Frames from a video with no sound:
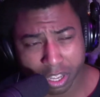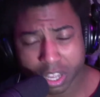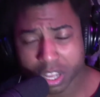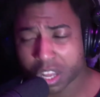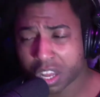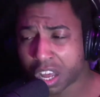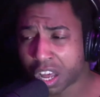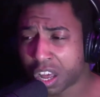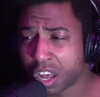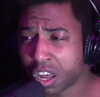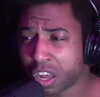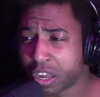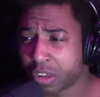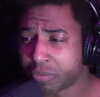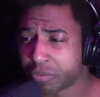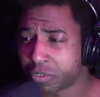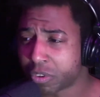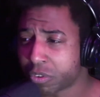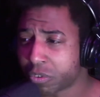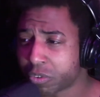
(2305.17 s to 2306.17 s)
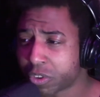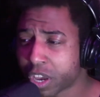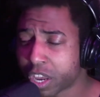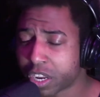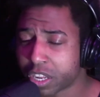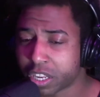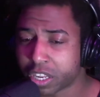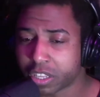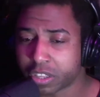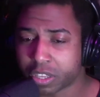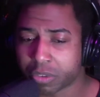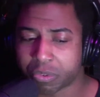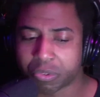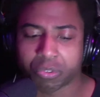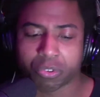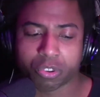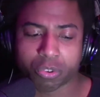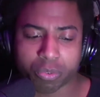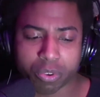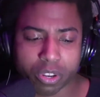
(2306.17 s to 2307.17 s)
So you got
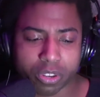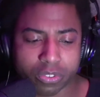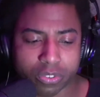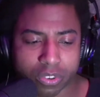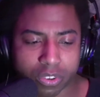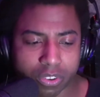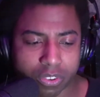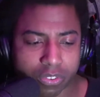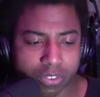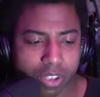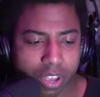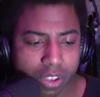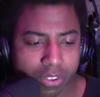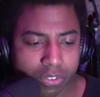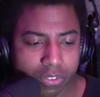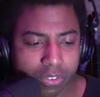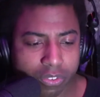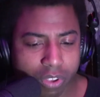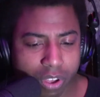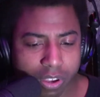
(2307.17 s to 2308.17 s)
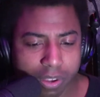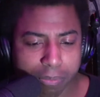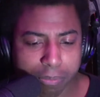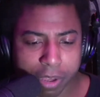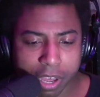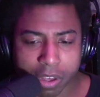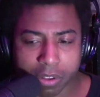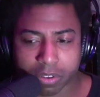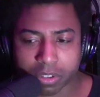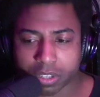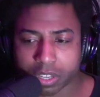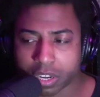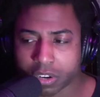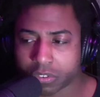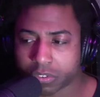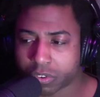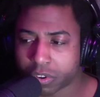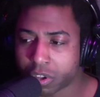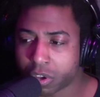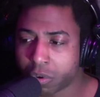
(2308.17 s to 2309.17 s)
anything you want us to discuss or talk about? Let
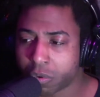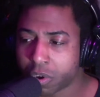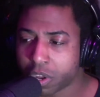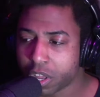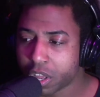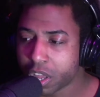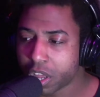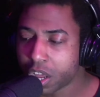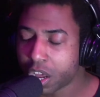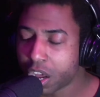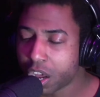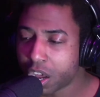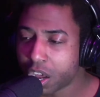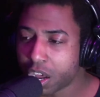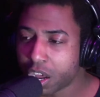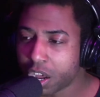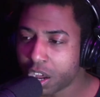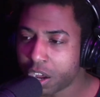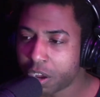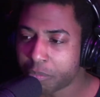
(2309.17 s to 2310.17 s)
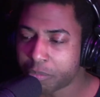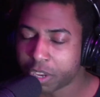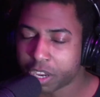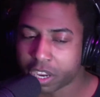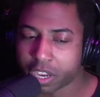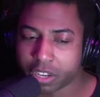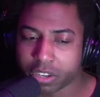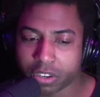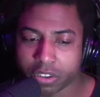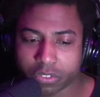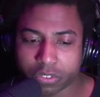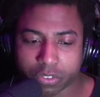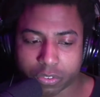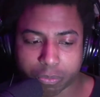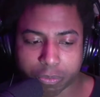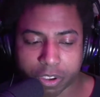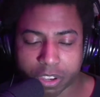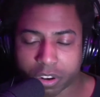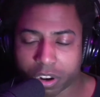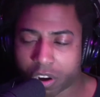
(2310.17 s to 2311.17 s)
us know. And this has
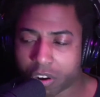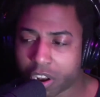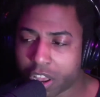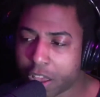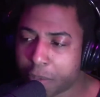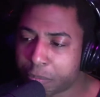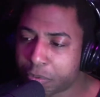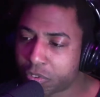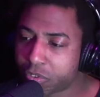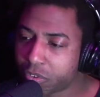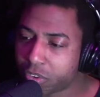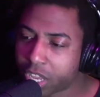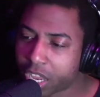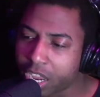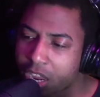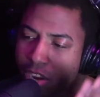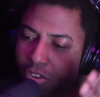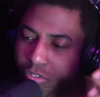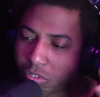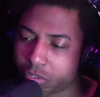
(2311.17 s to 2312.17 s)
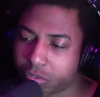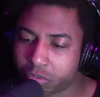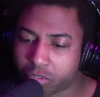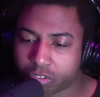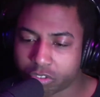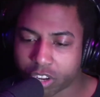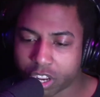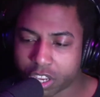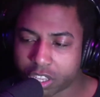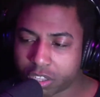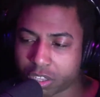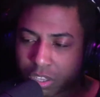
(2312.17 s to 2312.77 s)
been our episode. Andrew Shanklin,